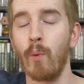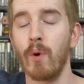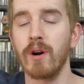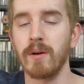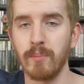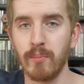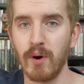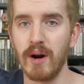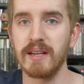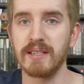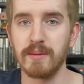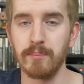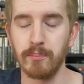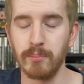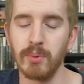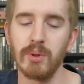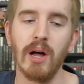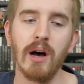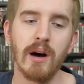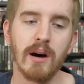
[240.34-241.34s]
WordPress
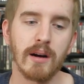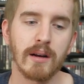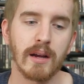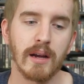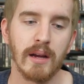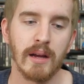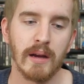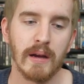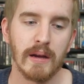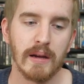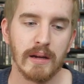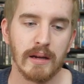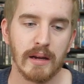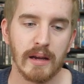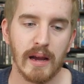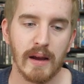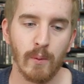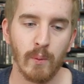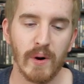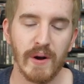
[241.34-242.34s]
blog
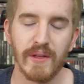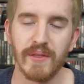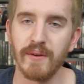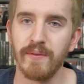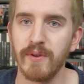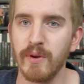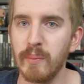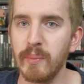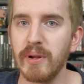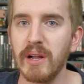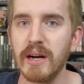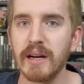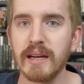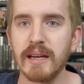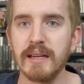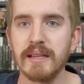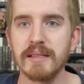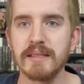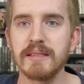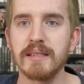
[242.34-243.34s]
with a few
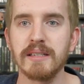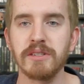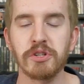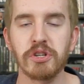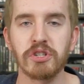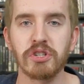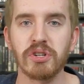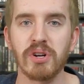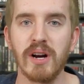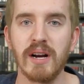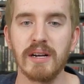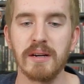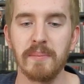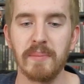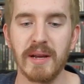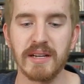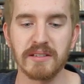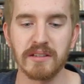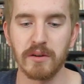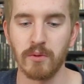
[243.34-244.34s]
plugins and just trying to
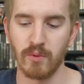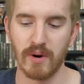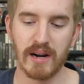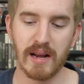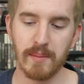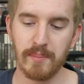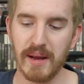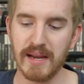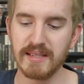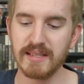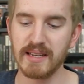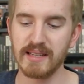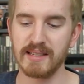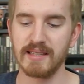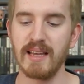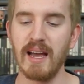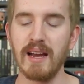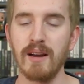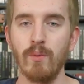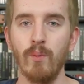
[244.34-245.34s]
basically run a basic
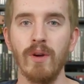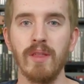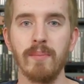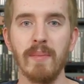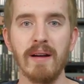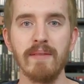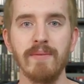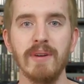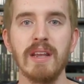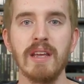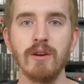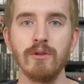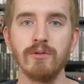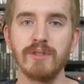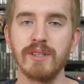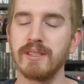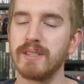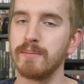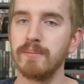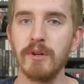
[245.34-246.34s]
site with my
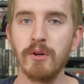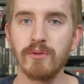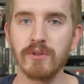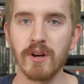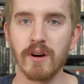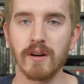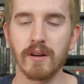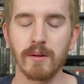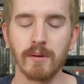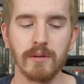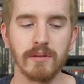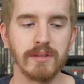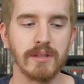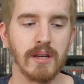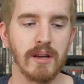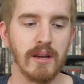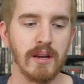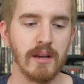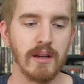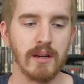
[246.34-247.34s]
videos and some news
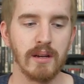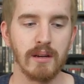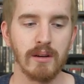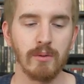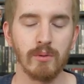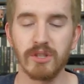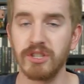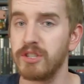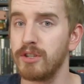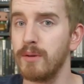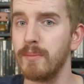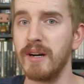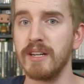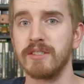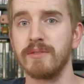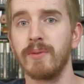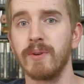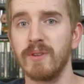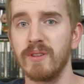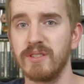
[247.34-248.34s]
articles was too
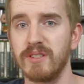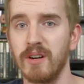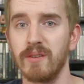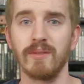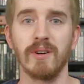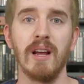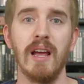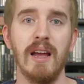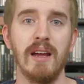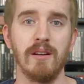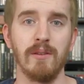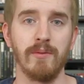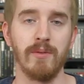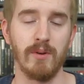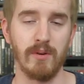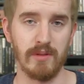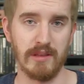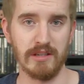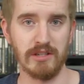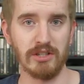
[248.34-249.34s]
much for the server to handle
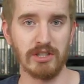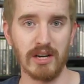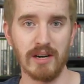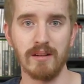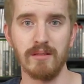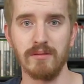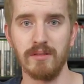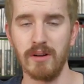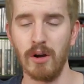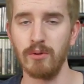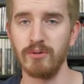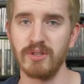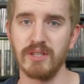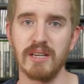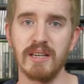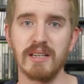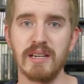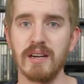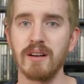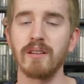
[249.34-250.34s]
for the shared
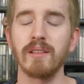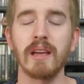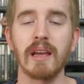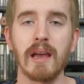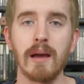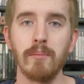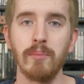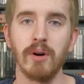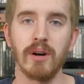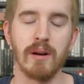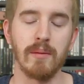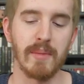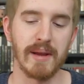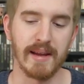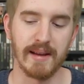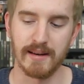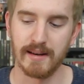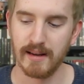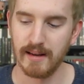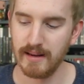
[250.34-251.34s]
hosting tier they kept putting me
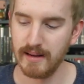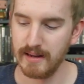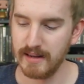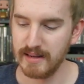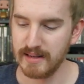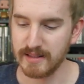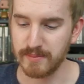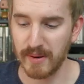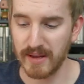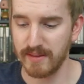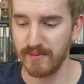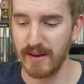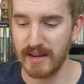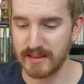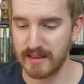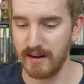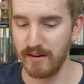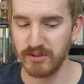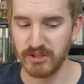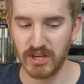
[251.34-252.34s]
in. Despite the
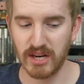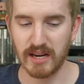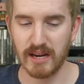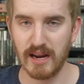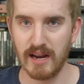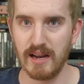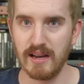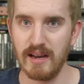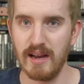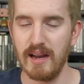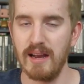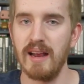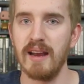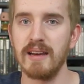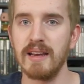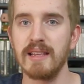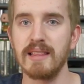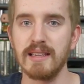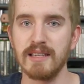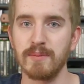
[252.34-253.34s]
fact that I was like, I, I
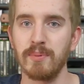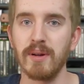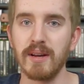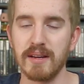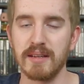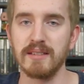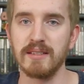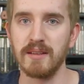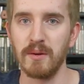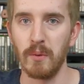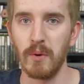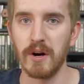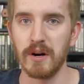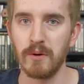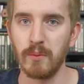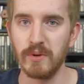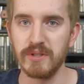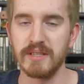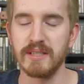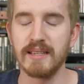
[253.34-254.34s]
need these plugins to
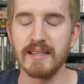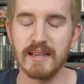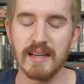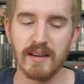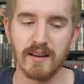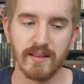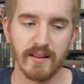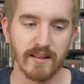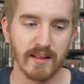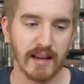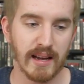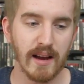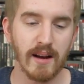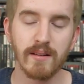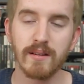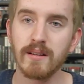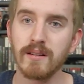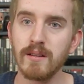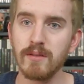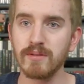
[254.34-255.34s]
work. What's the deal? They're like,
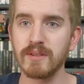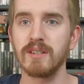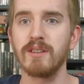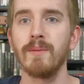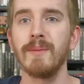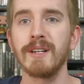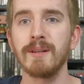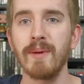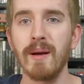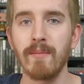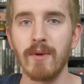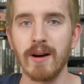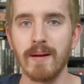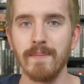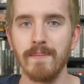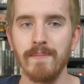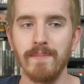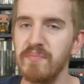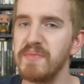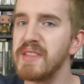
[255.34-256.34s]
oh, you're using too much memory.
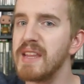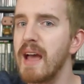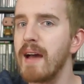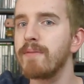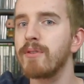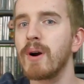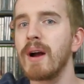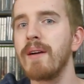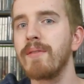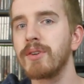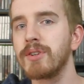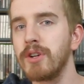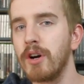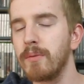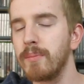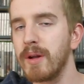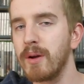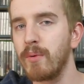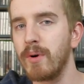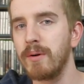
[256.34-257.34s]
Never ever
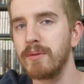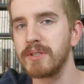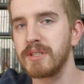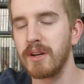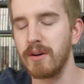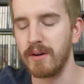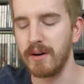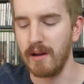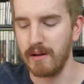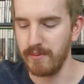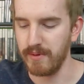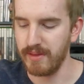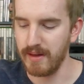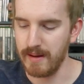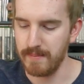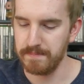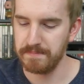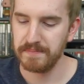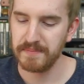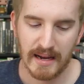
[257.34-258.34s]
told me what was going on with
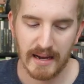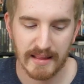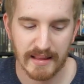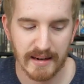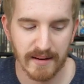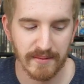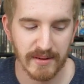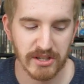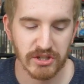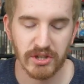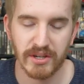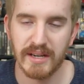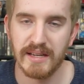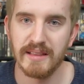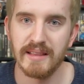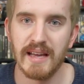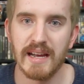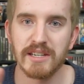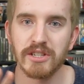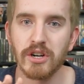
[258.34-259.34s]
it. And then eventually
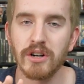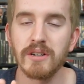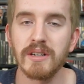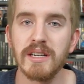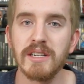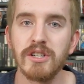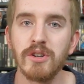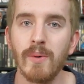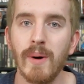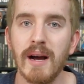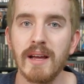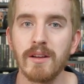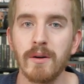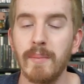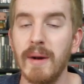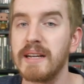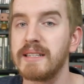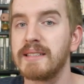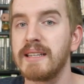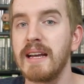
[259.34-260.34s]
that turned into either
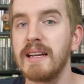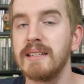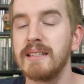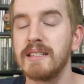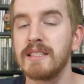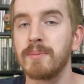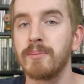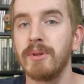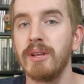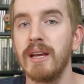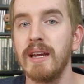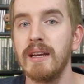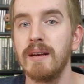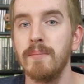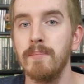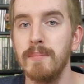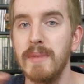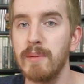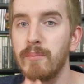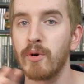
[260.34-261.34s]
my site
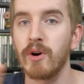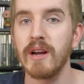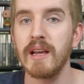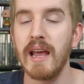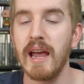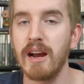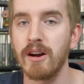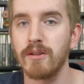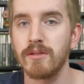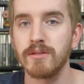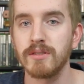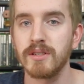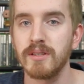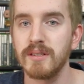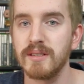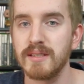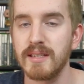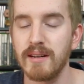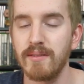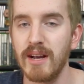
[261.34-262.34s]
displaying memory errors
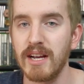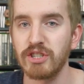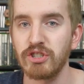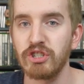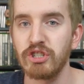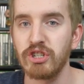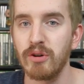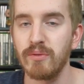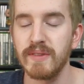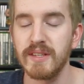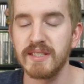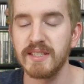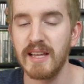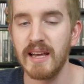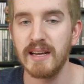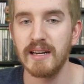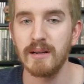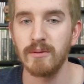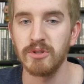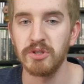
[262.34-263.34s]
instead of actually showing the
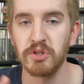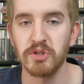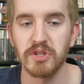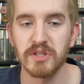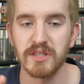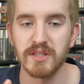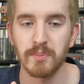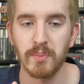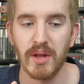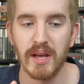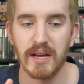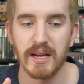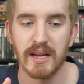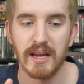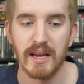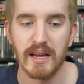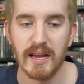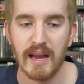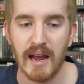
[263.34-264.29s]
site, it would just display